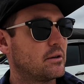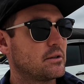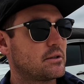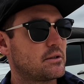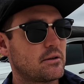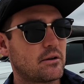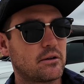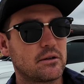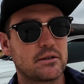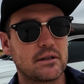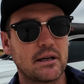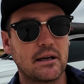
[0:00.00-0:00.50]
It's
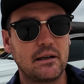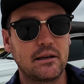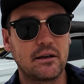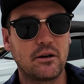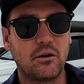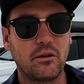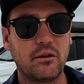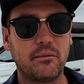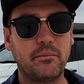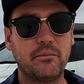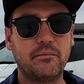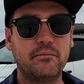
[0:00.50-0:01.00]
not exactly
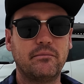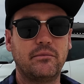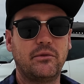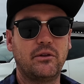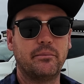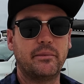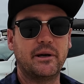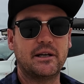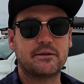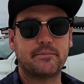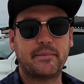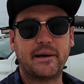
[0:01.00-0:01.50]
got the
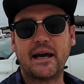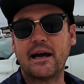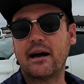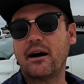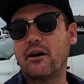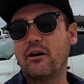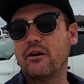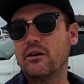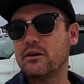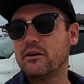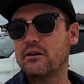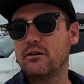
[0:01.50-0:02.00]
best
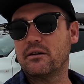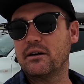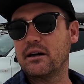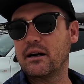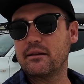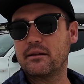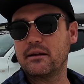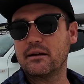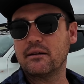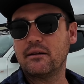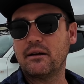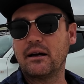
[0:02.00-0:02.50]
power or
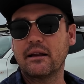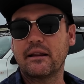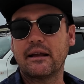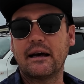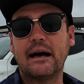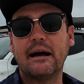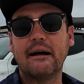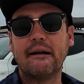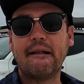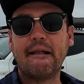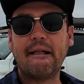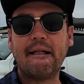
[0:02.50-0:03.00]
anything like
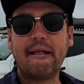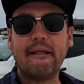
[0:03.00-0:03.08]
that.